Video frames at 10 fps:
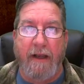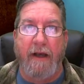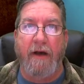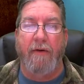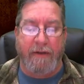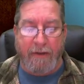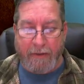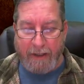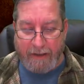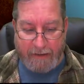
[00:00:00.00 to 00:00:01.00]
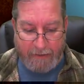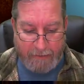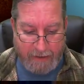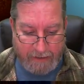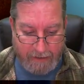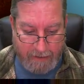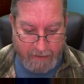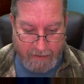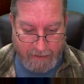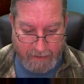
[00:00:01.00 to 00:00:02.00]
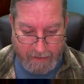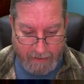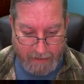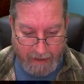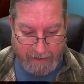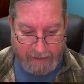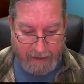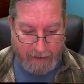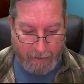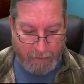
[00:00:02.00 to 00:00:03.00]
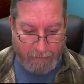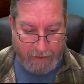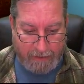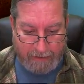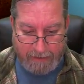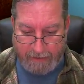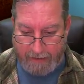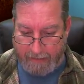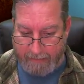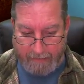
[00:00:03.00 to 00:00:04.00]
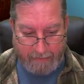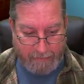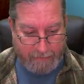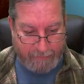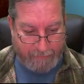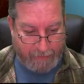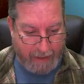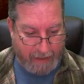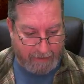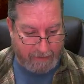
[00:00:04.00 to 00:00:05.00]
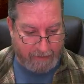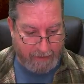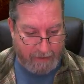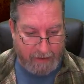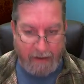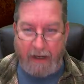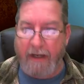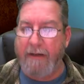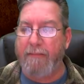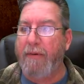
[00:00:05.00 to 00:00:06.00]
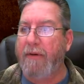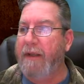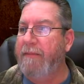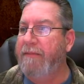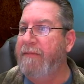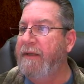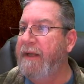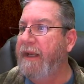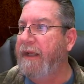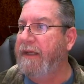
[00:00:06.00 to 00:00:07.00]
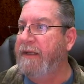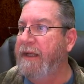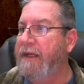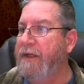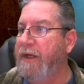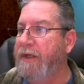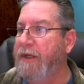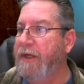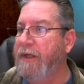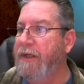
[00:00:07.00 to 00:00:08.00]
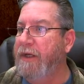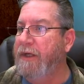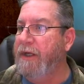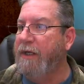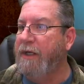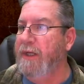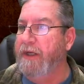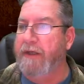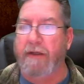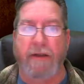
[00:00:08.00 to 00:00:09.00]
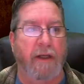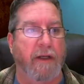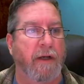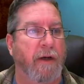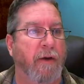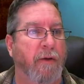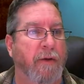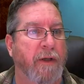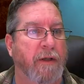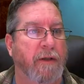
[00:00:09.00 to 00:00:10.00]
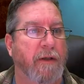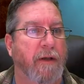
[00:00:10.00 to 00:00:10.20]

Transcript: Oh, you know what I didn't do, Dustin? As I always know, I always forget. I didn't oh, pull Nick. up Nick. Nick, Nick, Nick, Nick, Nick, Nick, Nick Nickelodeon.